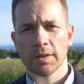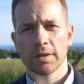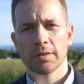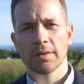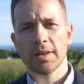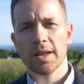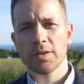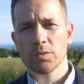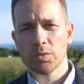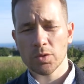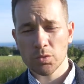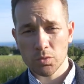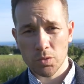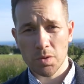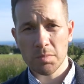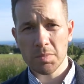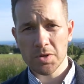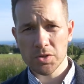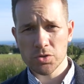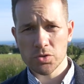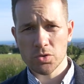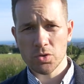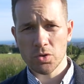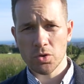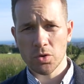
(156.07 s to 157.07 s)
That's what we
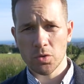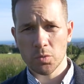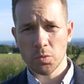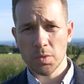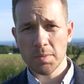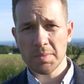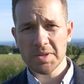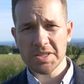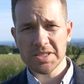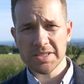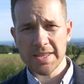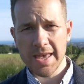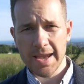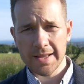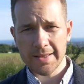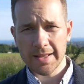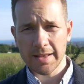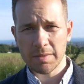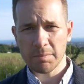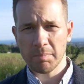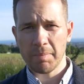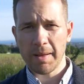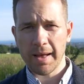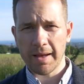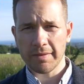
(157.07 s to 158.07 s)
must do. We must take
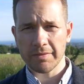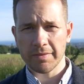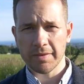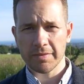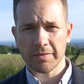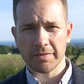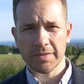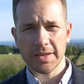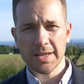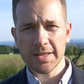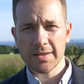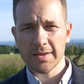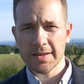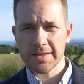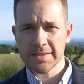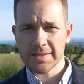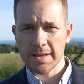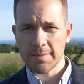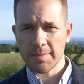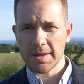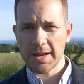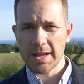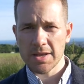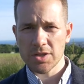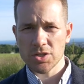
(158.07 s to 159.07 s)
that path of inner
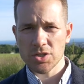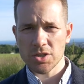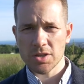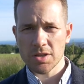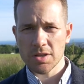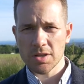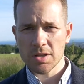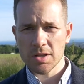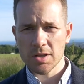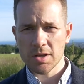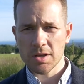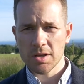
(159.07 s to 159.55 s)
examination.